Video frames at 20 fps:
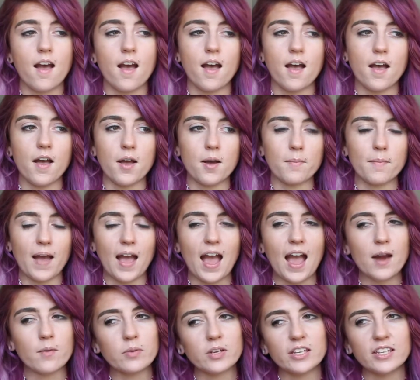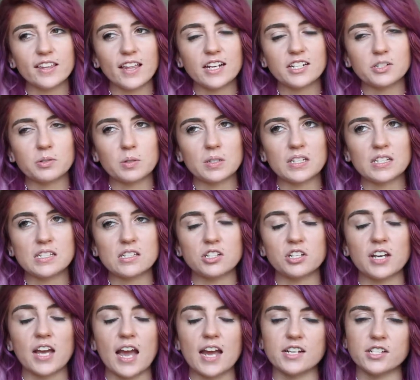I really like doing this
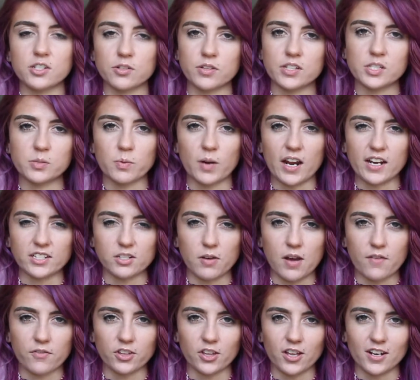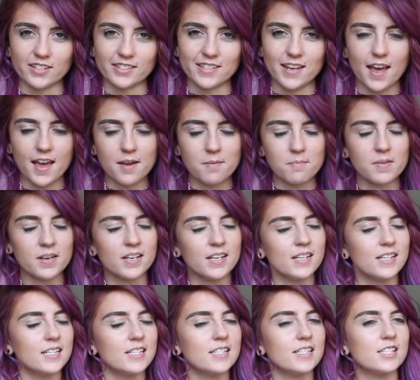look. I do this when I don't have a lot of time.
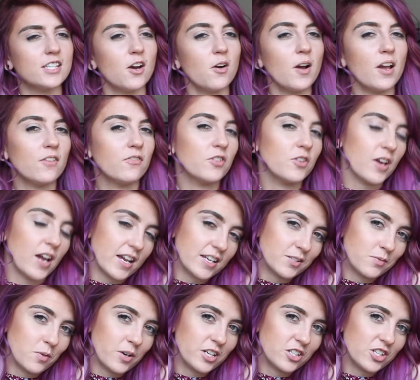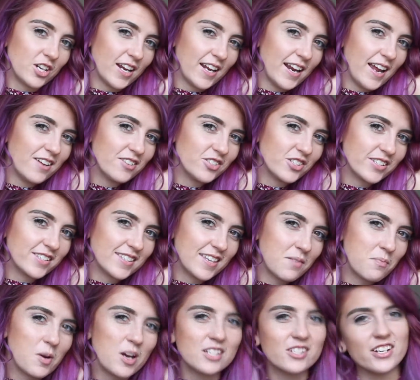So if you guys want to check it out, just
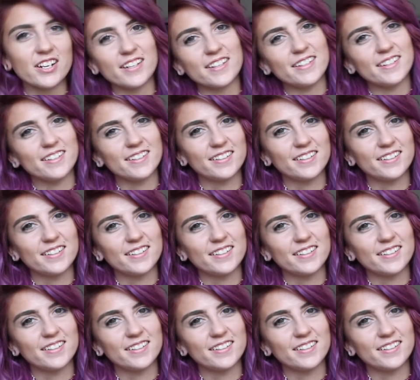keep watching.